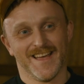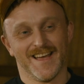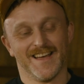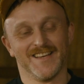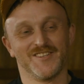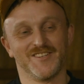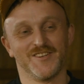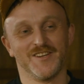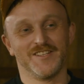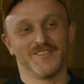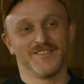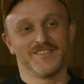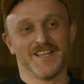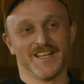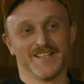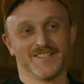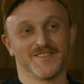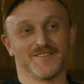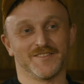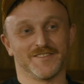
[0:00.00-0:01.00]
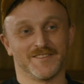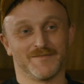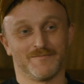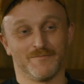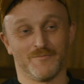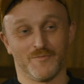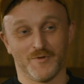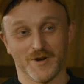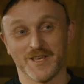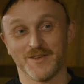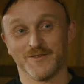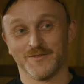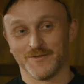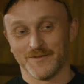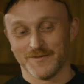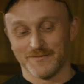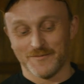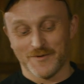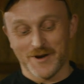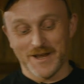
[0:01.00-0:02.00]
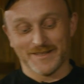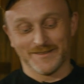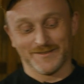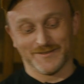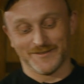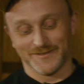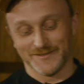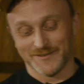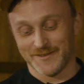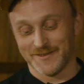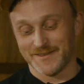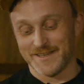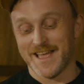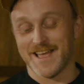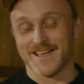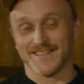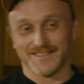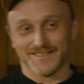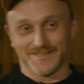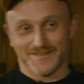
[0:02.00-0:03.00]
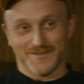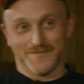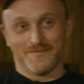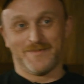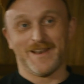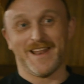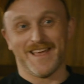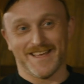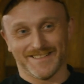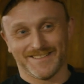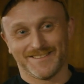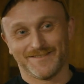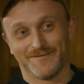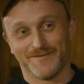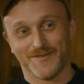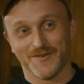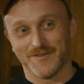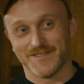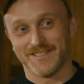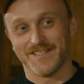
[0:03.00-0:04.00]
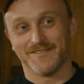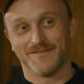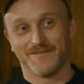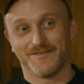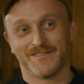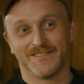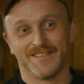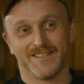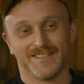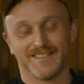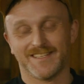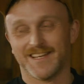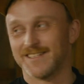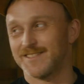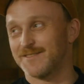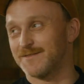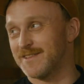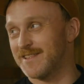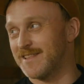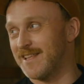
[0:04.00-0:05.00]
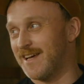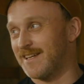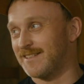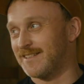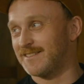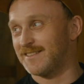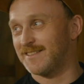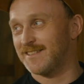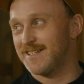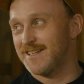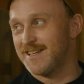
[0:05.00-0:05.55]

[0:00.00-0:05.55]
Actually, the dancers bring the guests the plates first. They start with that.